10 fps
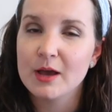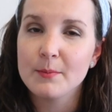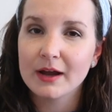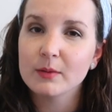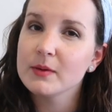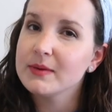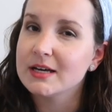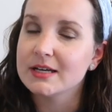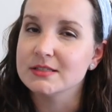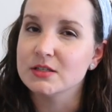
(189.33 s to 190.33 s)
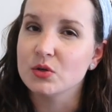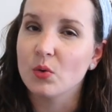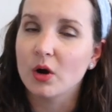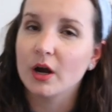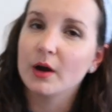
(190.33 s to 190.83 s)
It might be because
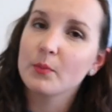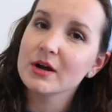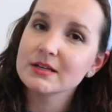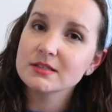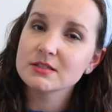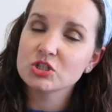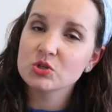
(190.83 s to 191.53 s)
your price is